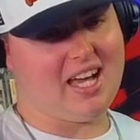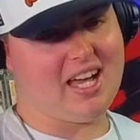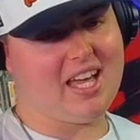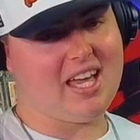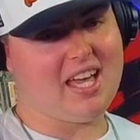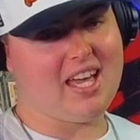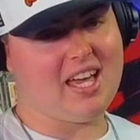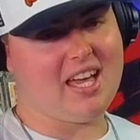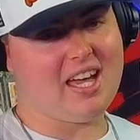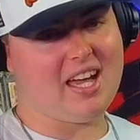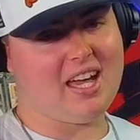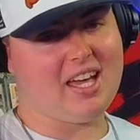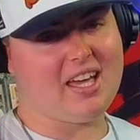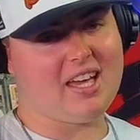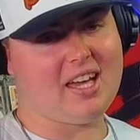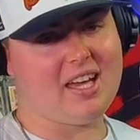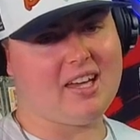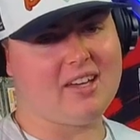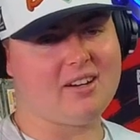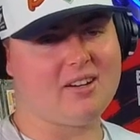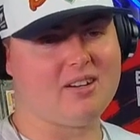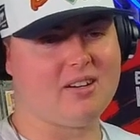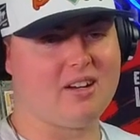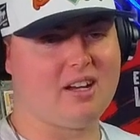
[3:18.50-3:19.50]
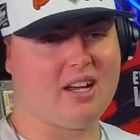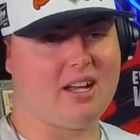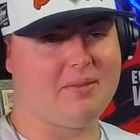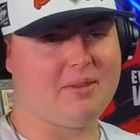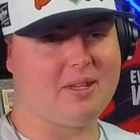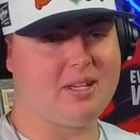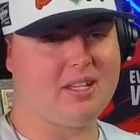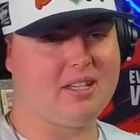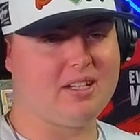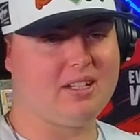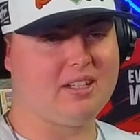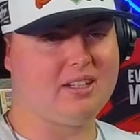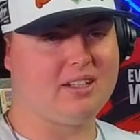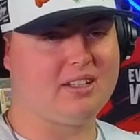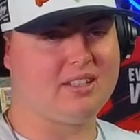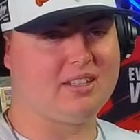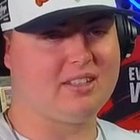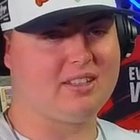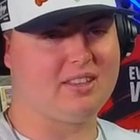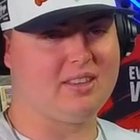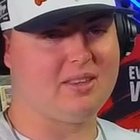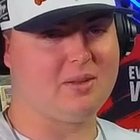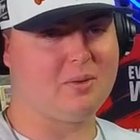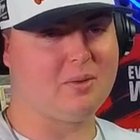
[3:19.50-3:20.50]

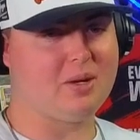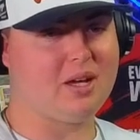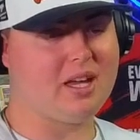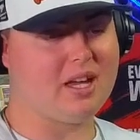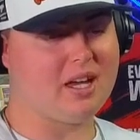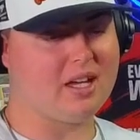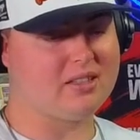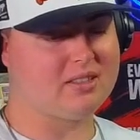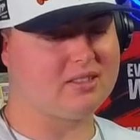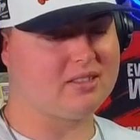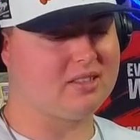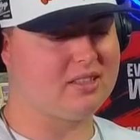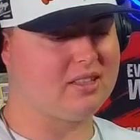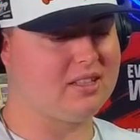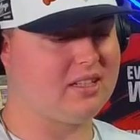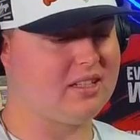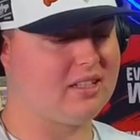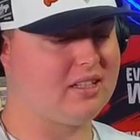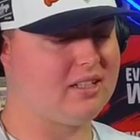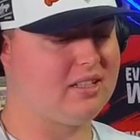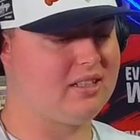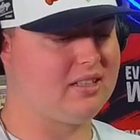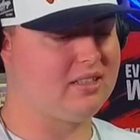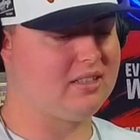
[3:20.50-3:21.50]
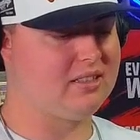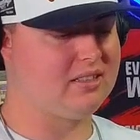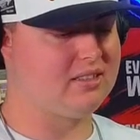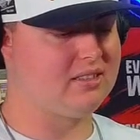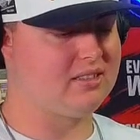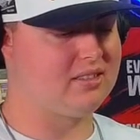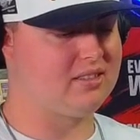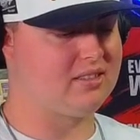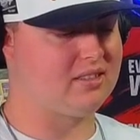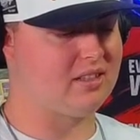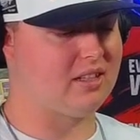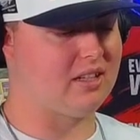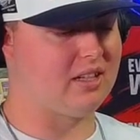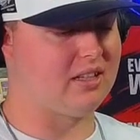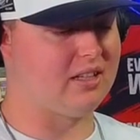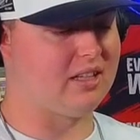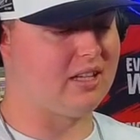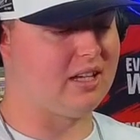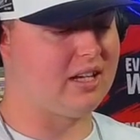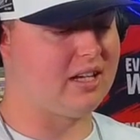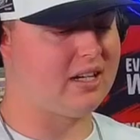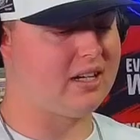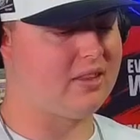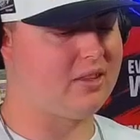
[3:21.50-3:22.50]
the way I see it is
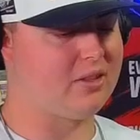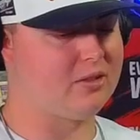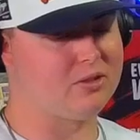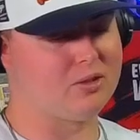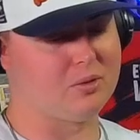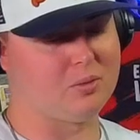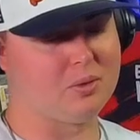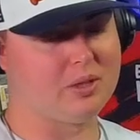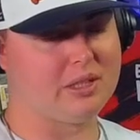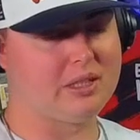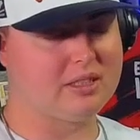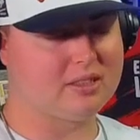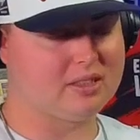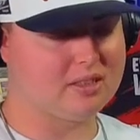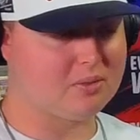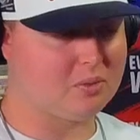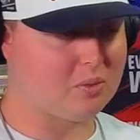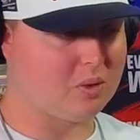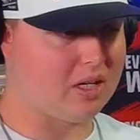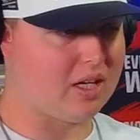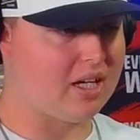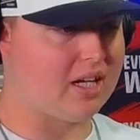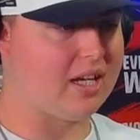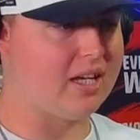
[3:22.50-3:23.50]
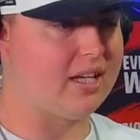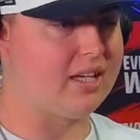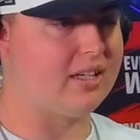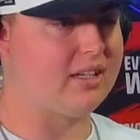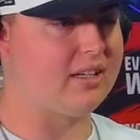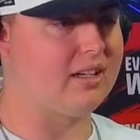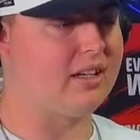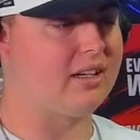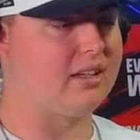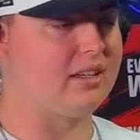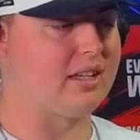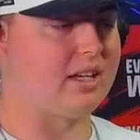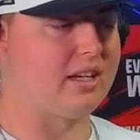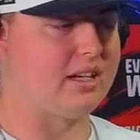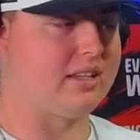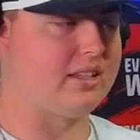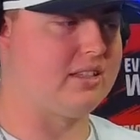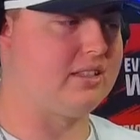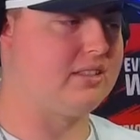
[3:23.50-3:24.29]
there's a reason why a lot of